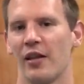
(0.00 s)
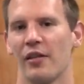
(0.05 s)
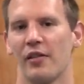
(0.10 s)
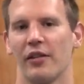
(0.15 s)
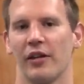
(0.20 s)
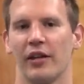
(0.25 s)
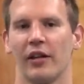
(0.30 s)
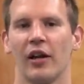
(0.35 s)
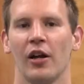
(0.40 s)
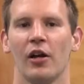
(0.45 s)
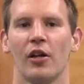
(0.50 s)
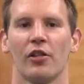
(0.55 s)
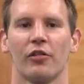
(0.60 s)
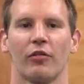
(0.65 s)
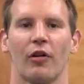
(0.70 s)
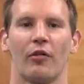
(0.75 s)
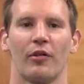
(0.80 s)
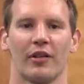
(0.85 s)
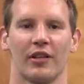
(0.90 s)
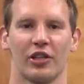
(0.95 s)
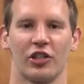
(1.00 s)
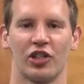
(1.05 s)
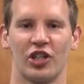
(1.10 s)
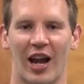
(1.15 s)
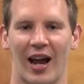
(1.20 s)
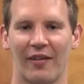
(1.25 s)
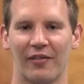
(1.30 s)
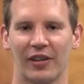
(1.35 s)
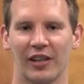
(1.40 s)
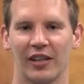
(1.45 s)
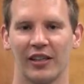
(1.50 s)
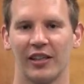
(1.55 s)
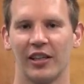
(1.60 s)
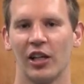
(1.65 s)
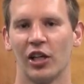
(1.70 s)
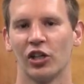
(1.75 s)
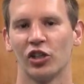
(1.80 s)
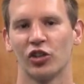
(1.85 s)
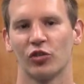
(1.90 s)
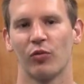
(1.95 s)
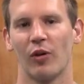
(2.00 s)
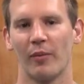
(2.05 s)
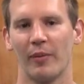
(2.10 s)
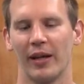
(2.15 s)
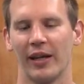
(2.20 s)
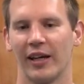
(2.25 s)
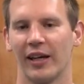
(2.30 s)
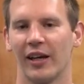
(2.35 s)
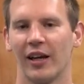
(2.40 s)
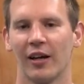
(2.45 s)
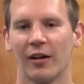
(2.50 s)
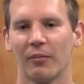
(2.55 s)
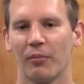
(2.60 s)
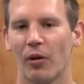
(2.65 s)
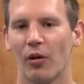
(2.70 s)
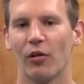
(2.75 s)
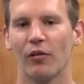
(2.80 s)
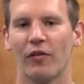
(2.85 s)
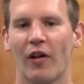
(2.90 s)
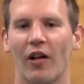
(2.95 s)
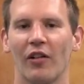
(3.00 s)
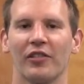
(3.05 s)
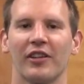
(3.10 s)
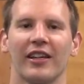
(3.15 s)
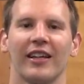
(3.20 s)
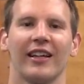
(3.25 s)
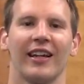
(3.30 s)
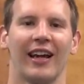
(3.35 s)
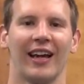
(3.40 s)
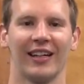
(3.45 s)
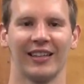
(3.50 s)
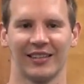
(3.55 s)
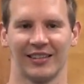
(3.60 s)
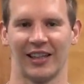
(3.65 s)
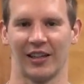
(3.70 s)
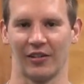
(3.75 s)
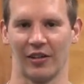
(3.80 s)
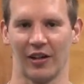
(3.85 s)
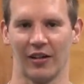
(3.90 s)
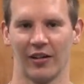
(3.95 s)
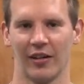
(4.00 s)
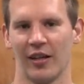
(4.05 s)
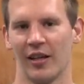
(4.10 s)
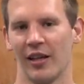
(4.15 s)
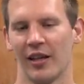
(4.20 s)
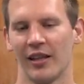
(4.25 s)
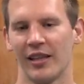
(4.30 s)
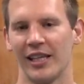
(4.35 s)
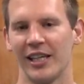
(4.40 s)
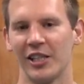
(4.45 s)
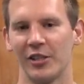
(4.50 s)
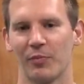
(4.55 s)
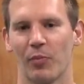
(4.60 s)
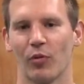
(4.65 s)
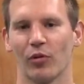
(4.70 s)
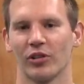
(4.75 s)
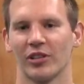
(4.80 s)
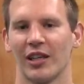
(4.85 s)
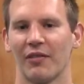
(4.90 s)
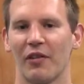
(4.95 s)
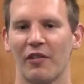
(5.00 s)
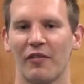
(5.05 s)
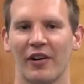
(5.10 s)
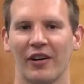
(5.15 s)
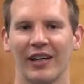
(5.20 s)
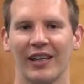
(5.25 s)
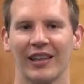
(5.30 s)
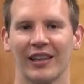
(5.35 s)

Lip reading: Think throwing the javelin, swimming, pole vaulting, etc. These sports have a very